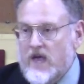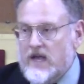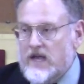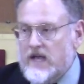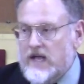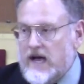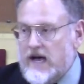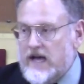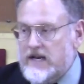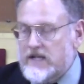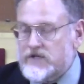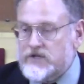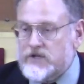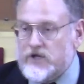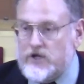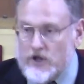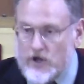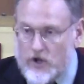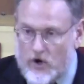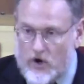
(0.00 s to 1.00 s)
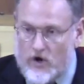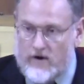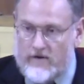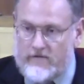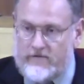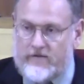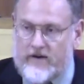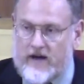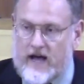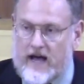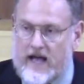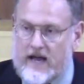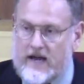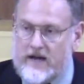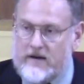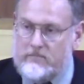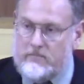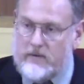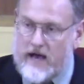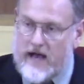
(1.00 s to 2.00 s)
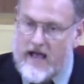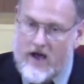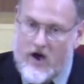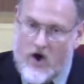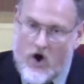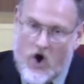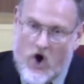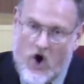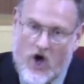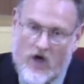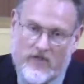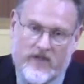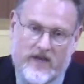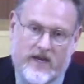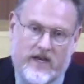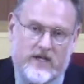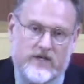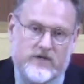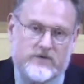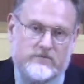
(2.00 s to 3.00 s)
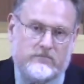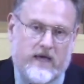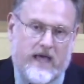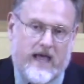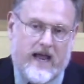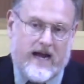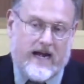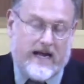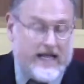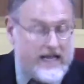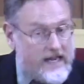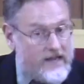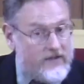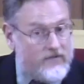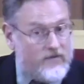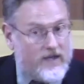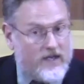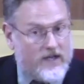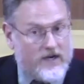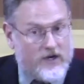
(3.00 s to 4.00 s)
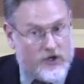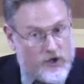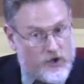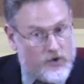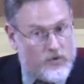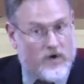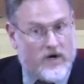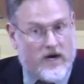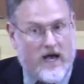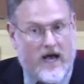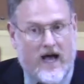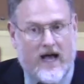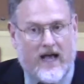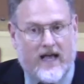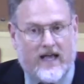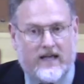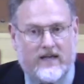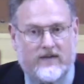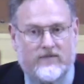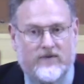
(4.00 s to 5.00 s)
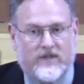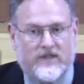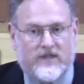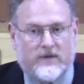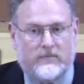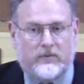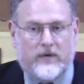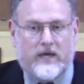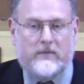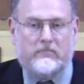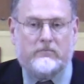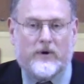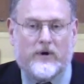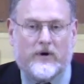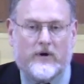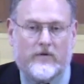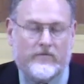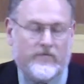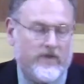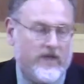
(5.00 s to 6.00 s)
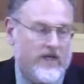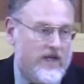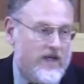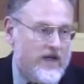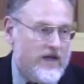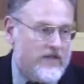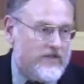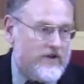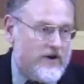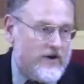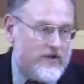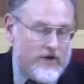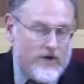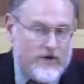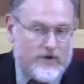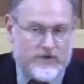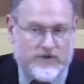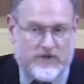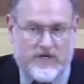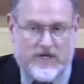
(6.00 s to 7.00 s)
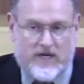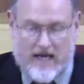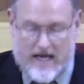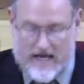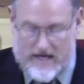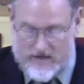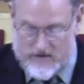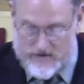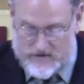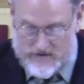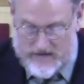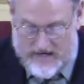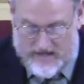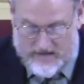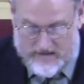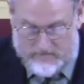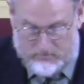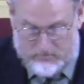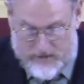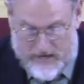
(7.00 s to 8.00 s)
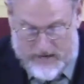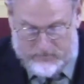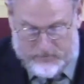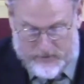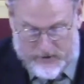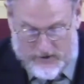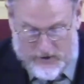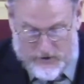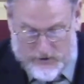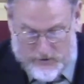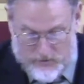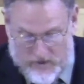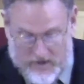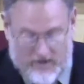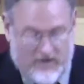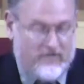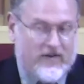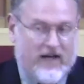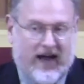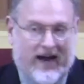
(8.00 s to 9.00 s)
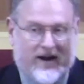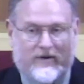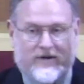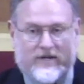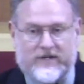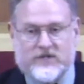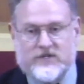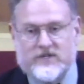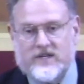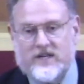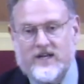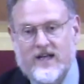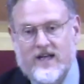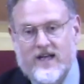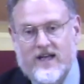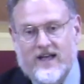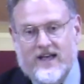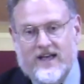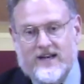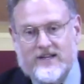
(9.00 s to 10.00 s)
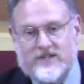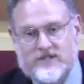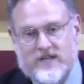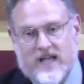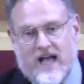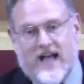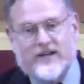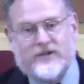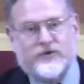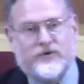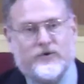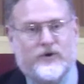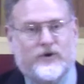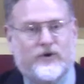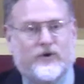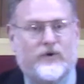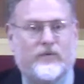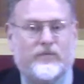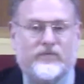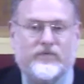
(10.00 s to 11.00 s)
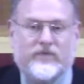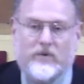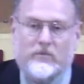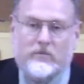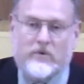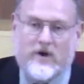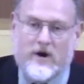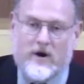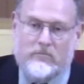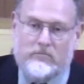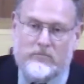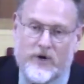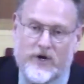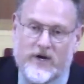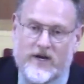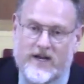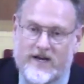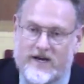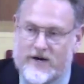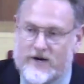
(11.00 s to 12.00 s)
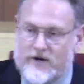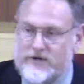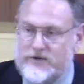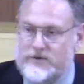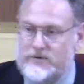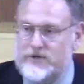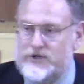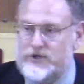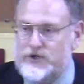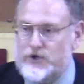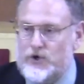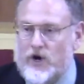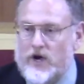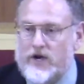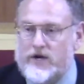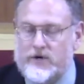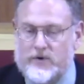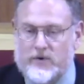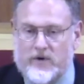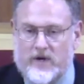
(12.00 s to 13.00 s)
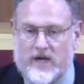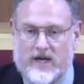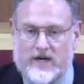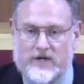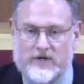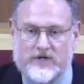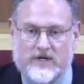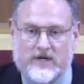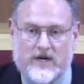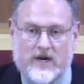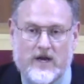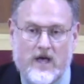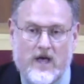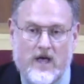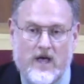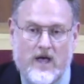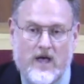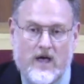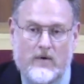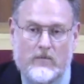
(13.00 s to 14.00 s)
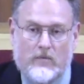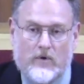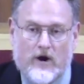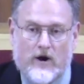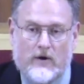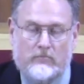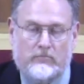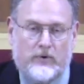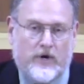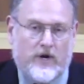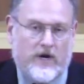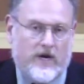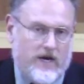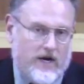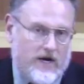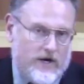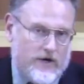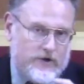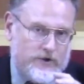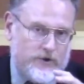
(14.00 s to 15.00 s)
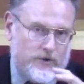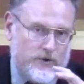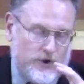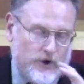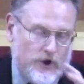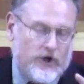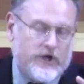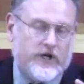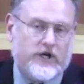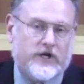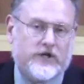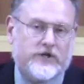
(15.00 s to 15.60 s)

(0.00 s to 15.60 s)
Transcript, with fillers: God is glorified by all that He has made, even you and I, even the people there are those today that say that people are the real virus. That is not true. We are put here to enjoy creation. We are put here to look at a